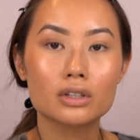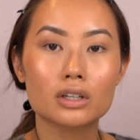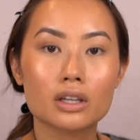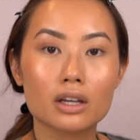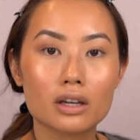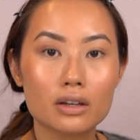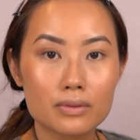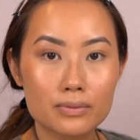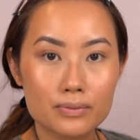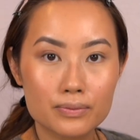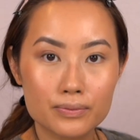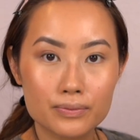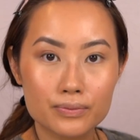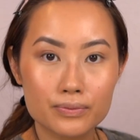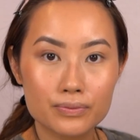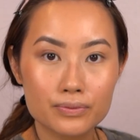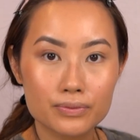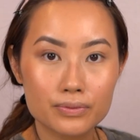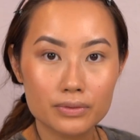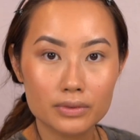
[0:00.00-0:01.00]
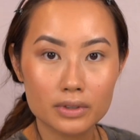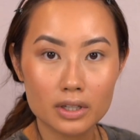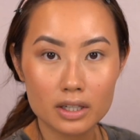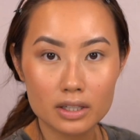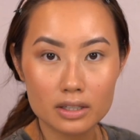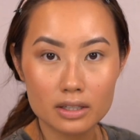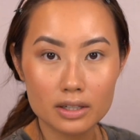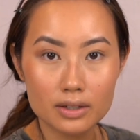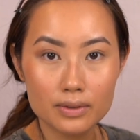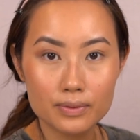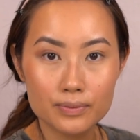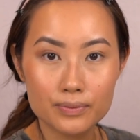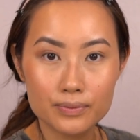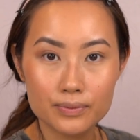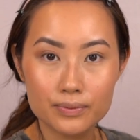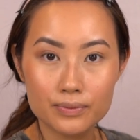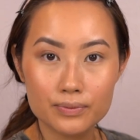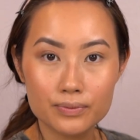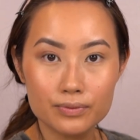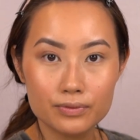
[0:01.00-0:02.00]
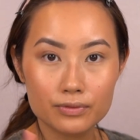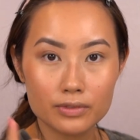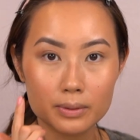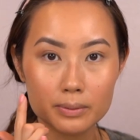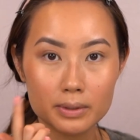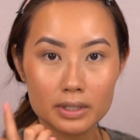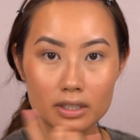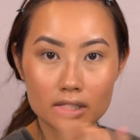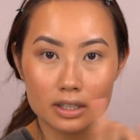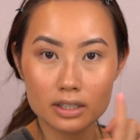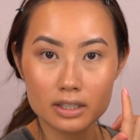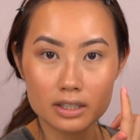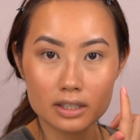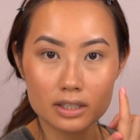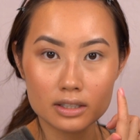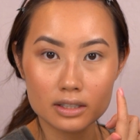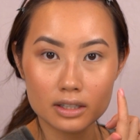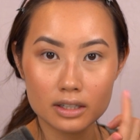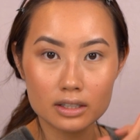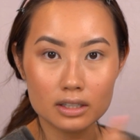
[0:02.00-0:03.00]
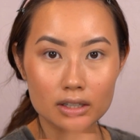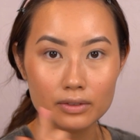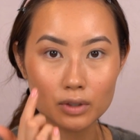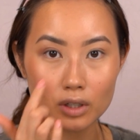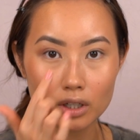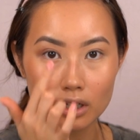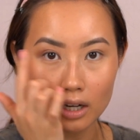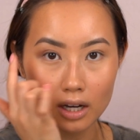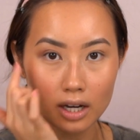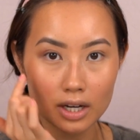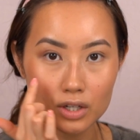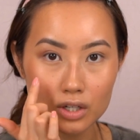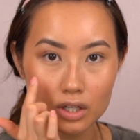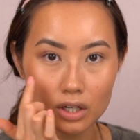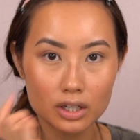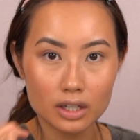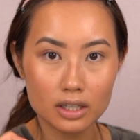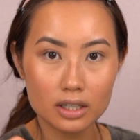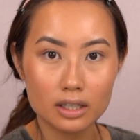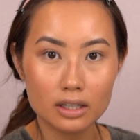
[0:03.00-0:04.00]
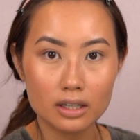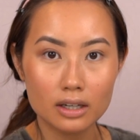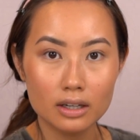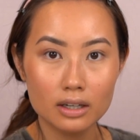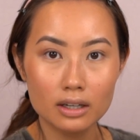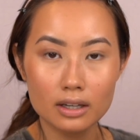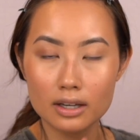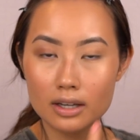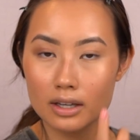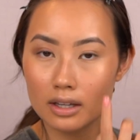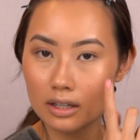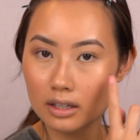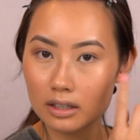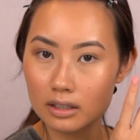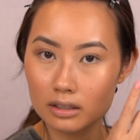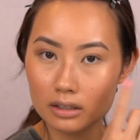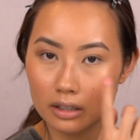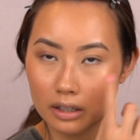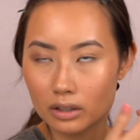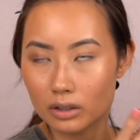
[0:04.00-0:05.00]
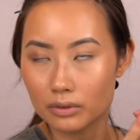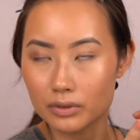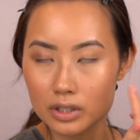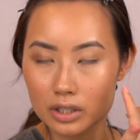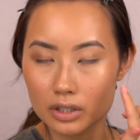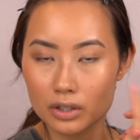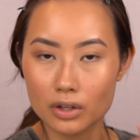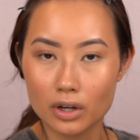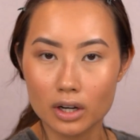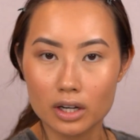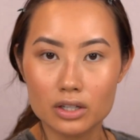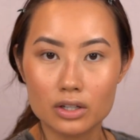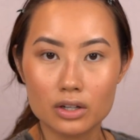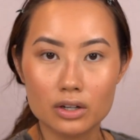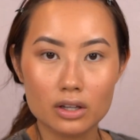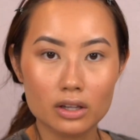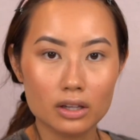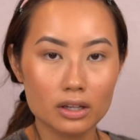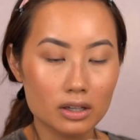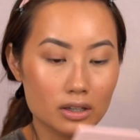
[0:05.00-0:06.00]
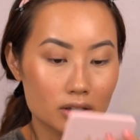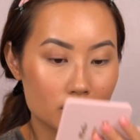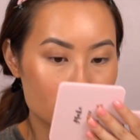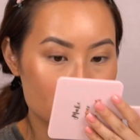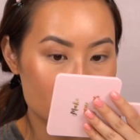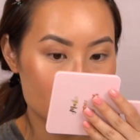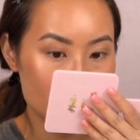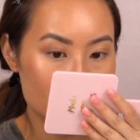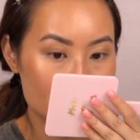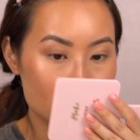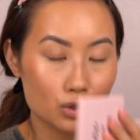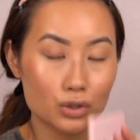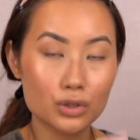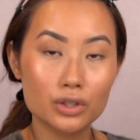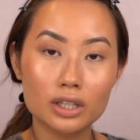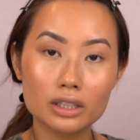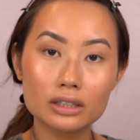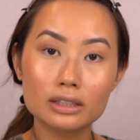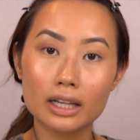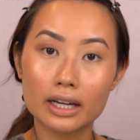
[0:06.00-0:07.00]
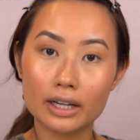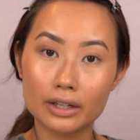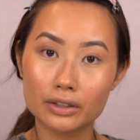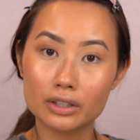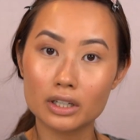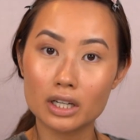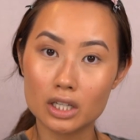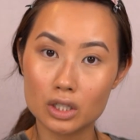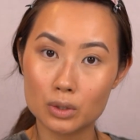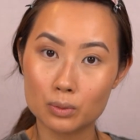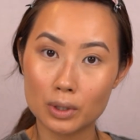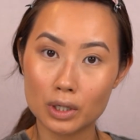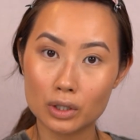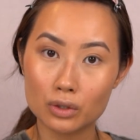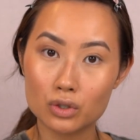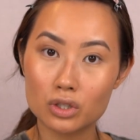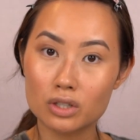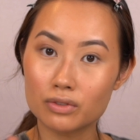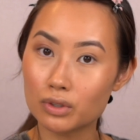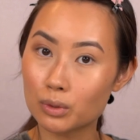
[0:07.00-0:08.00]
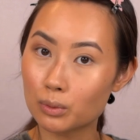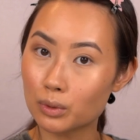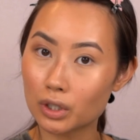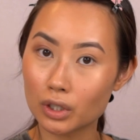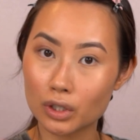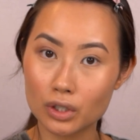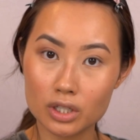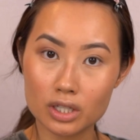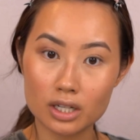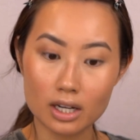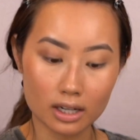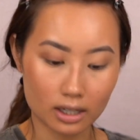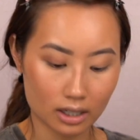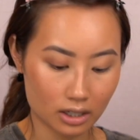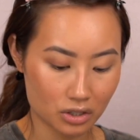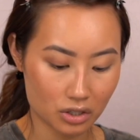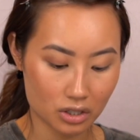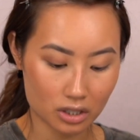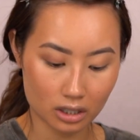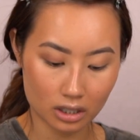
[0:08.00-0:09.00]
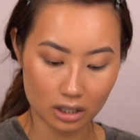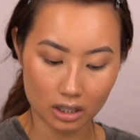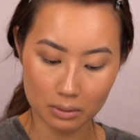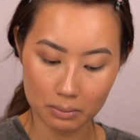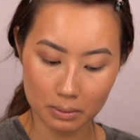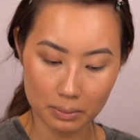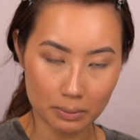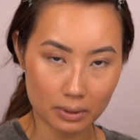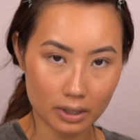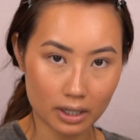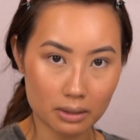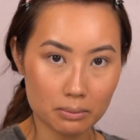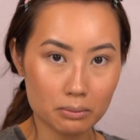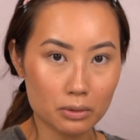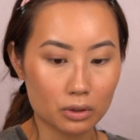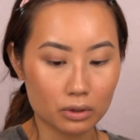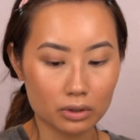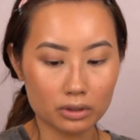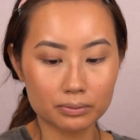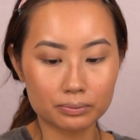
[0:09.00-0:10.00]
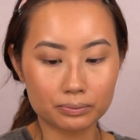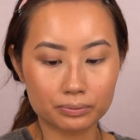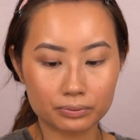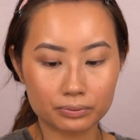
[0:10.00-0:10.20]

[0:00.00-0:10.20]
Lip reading: Look at that. Can you see? From this side to this side. So I've got eyeshadow here and obviously no eyeshadow there. You can layer it as well. So if you want to go darker, just keep applying more.